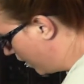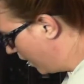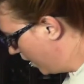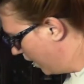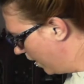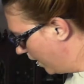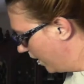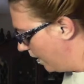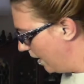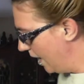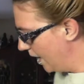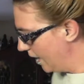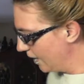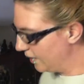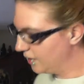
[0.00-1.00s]

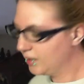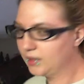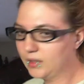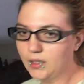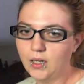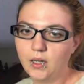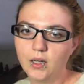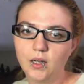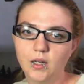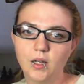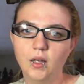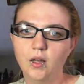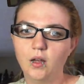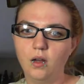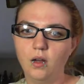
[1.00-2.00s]
next
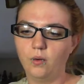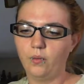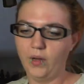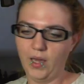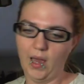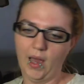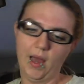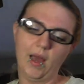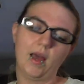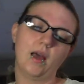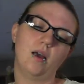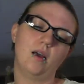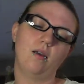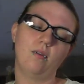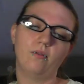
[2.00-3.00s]
we
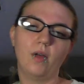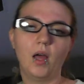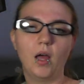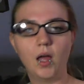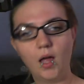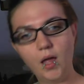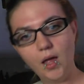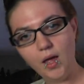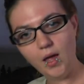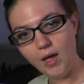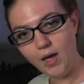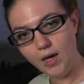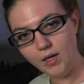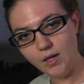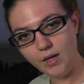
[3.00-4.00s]
have
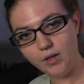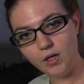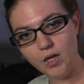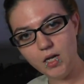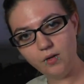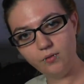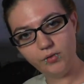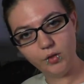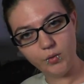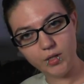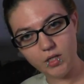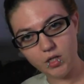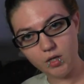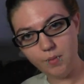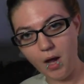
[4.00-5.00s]
another influencer
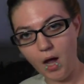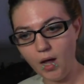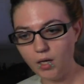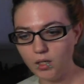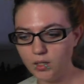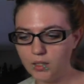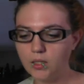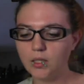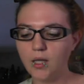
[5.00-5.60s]
box.